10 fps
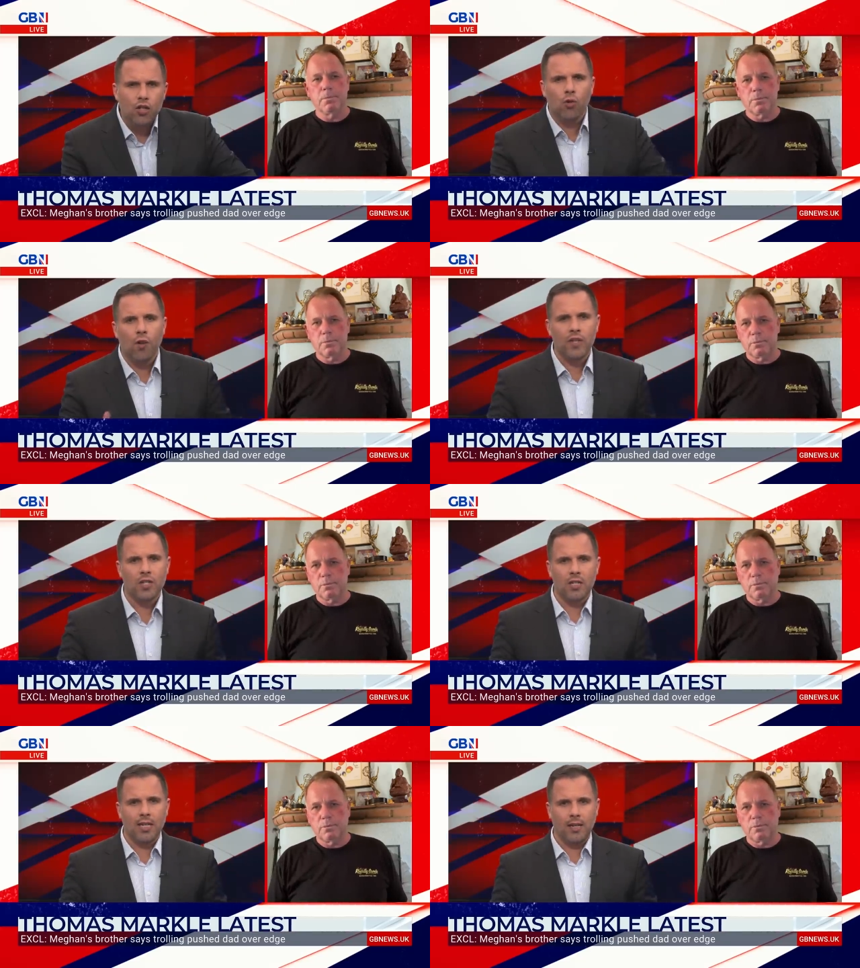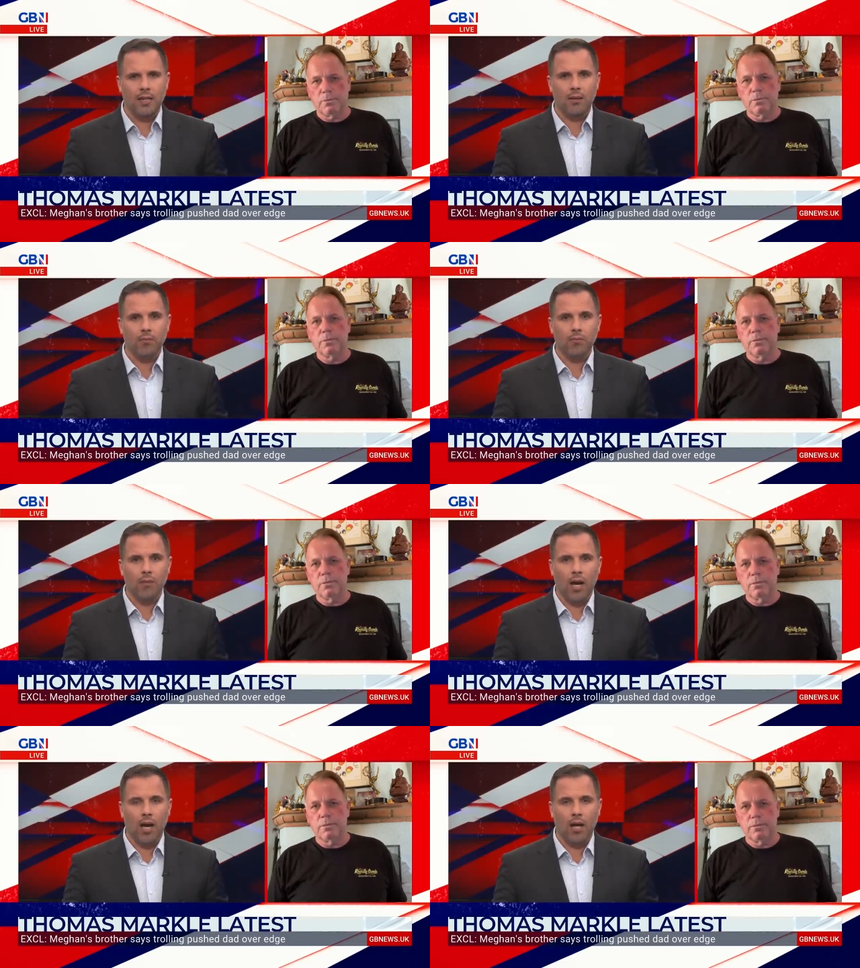Speaker 1: you? You're obviously
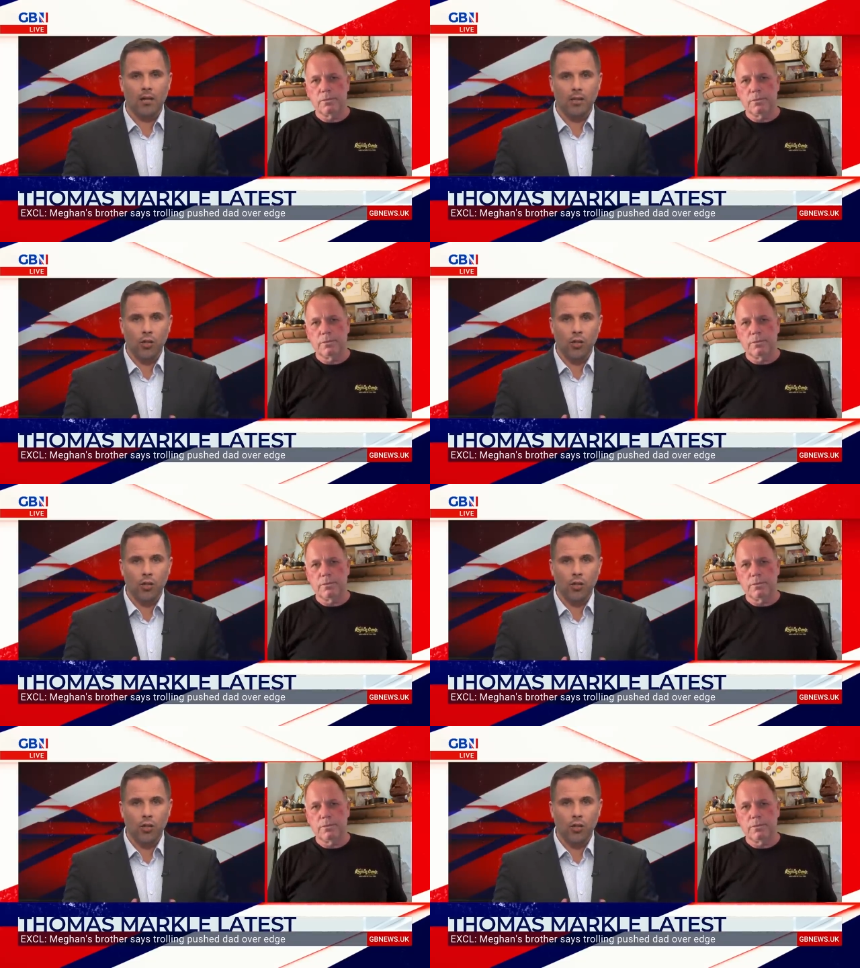uh,